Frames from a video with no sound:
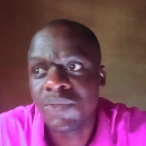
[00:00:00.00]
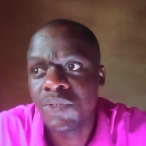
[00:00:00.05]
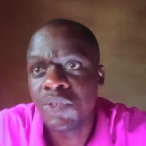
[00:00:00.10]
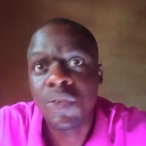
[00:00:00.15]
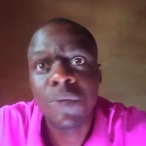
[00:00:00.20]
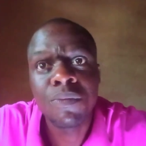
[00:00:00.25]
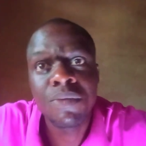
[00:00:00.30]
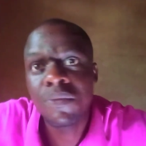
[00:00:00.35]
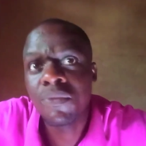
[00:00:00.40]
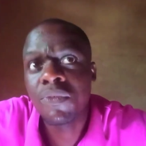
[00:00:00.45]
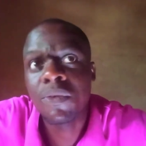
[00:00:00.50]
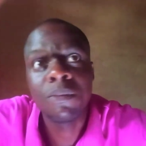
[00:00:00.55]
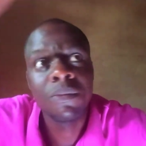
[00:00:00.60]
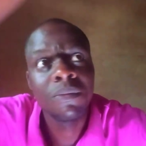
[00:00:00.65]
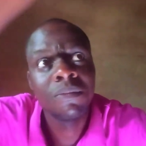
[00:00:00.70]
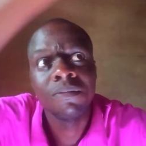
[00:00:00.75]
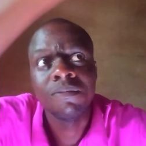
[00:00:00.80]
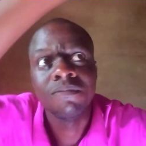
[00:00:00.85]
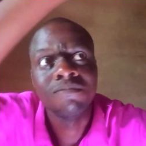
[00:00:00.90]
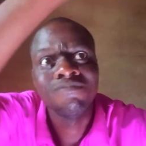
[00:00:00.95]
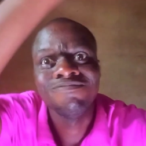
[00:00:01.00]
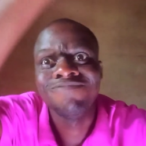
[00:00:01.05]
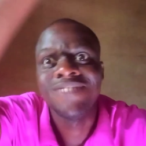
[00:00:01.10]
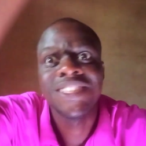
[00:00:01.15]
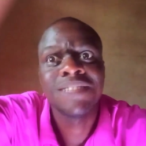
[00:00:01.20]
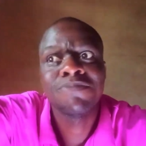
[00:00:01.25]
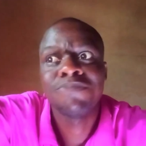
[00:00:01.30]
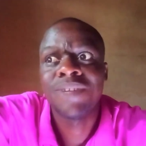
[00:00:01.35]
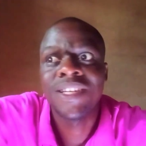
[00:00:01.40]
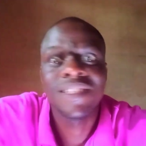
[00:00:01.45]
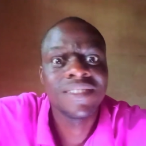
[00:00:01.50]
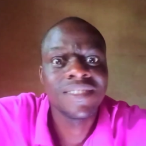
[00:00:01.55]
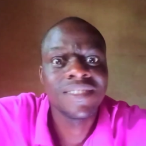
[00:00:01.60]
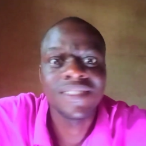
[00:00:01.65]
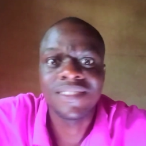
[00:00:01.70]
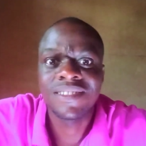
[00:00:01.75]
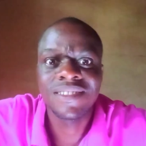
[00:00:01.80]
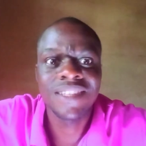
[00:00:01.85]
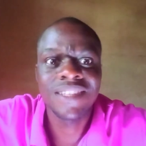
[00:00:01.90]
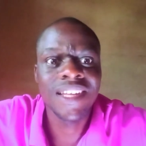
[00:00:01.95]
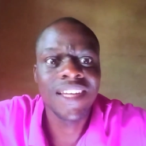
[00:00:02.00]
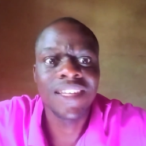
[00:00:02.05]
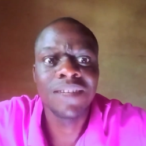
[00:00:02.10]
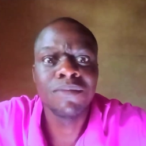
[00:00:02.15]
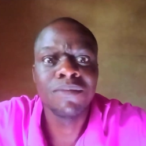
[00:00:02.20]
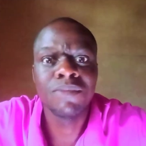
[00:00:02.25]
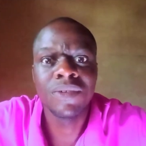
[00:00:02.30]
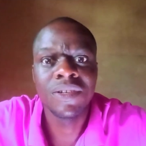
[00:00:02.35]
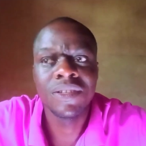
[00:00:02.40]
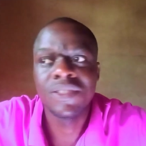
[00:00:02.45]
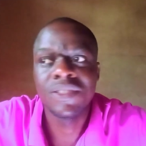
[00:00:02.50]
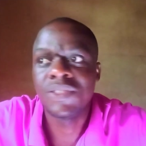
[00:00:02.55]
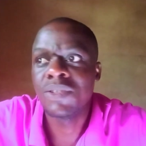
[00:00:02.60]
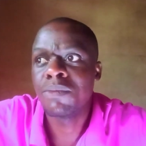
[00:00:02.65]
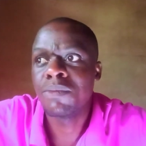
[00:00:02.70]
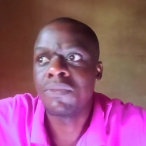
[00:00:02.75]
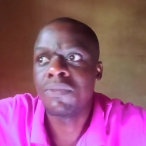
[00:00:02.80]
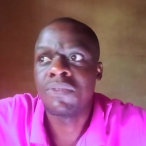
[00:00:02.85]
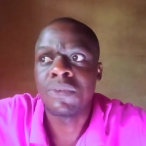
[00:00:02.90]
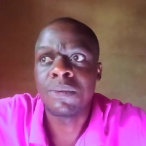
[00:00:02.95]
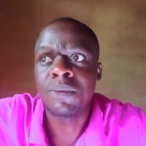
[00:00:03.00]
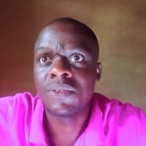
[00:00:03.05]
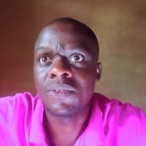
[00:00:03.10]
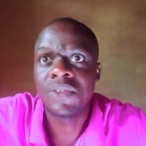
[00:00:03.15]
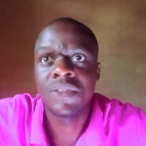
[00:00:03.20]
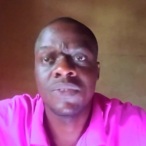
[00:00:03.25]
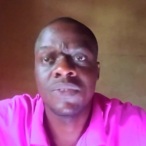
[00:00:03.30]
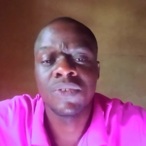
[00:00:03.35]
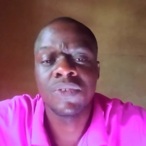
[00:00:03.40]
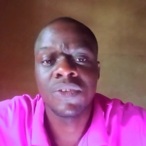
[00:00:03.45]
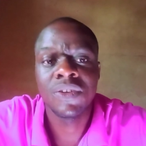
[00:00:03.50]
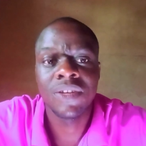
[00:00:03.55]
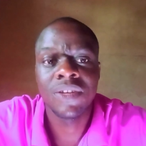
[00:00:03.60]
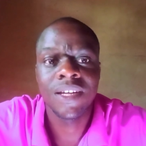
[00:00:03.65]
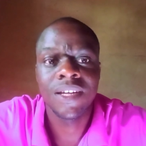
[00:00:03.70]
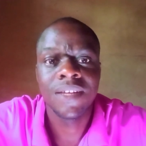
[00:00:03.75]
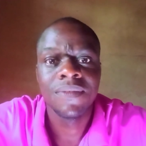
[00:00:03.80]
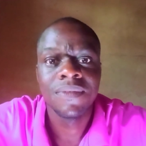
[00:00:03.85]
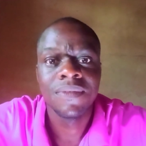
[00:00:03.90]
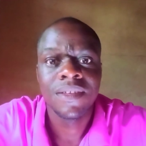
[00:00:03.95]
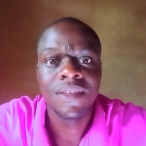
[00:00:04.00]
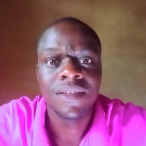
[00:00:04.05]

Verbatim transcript: jumping from these places like a bird jumping from one tree to the other